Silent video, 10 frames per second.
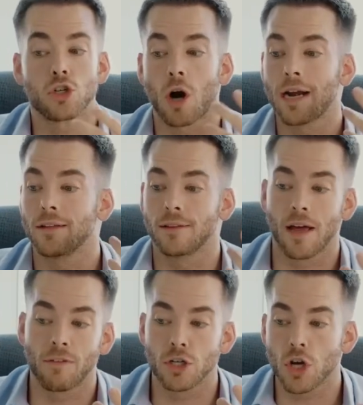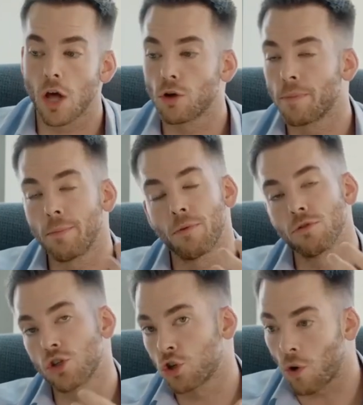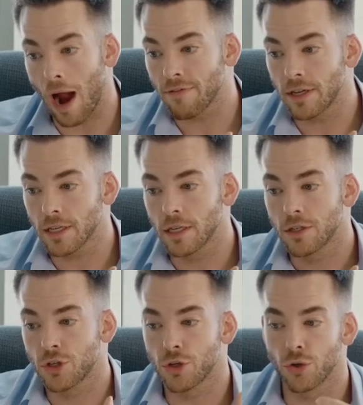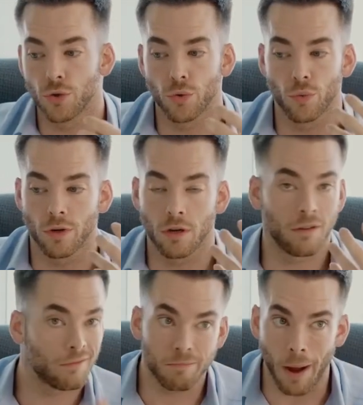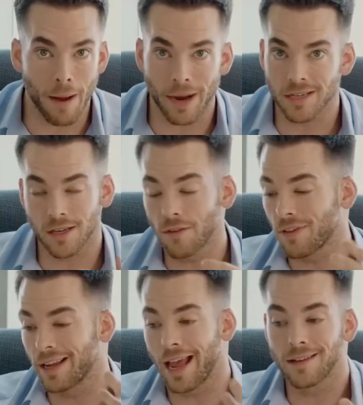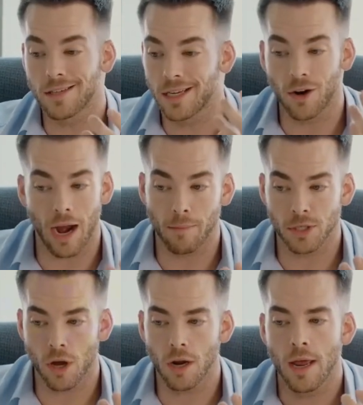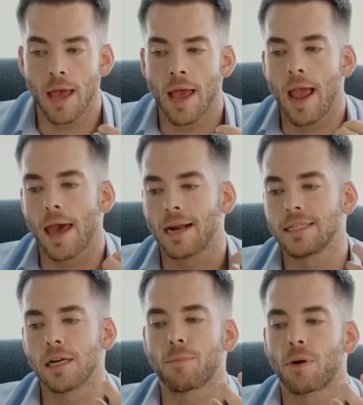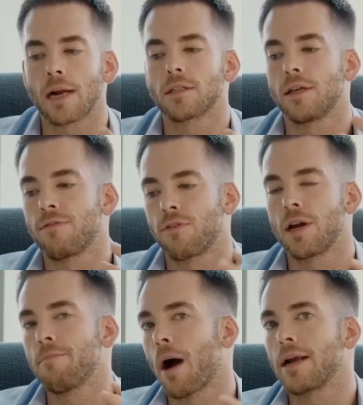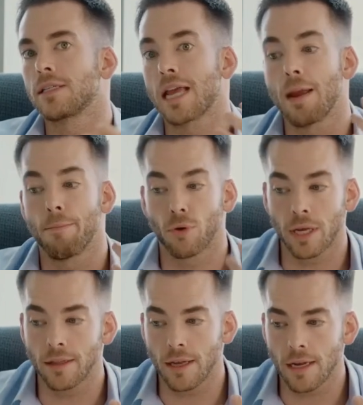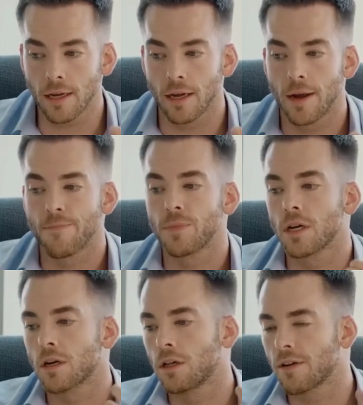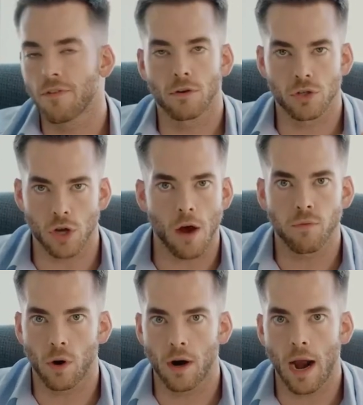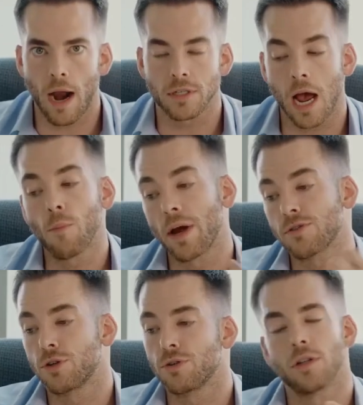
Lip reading: try to leverage other people's traffic to buy my stuff like Etsy or Amazon. And I did it practically free minus a booking link. ClickFunnels software at the time, we actually use